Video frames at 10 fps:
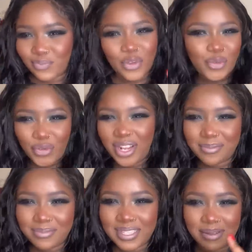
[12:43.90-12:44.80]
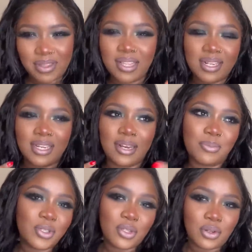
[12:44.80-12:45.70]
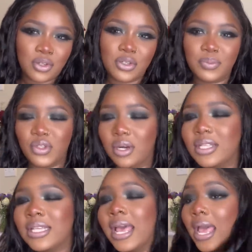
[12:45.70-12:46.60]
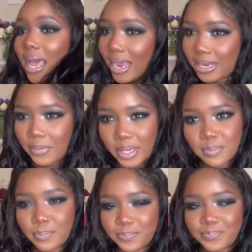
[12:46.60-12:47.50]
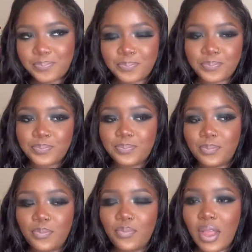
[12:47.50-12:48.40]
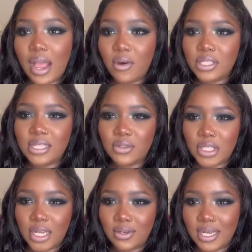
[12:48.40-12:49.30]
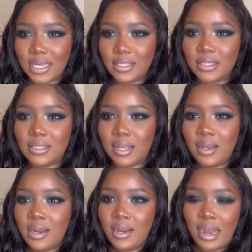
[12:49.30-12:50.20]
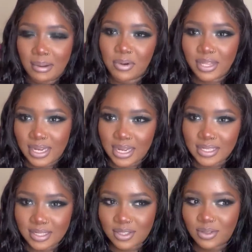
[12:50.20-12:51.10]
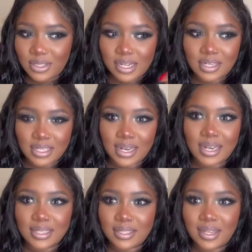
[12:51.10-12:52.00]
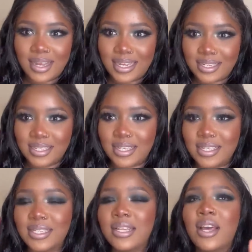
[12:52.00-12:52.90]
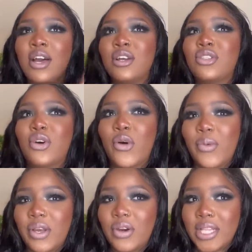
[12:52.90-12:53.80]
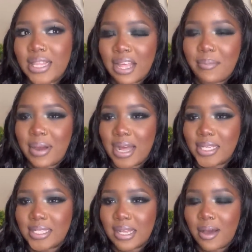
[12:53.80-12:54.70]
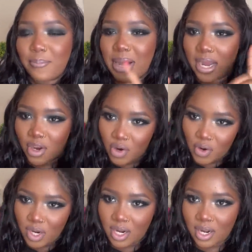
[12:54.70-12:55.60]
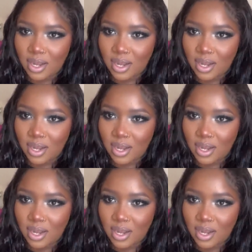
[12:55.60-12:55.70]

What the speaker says: film something that I can post on YouTube Shorts. Anyway, I wanted to tell you guys about the curtains because I realized I didn't. So we got them at Bangkok.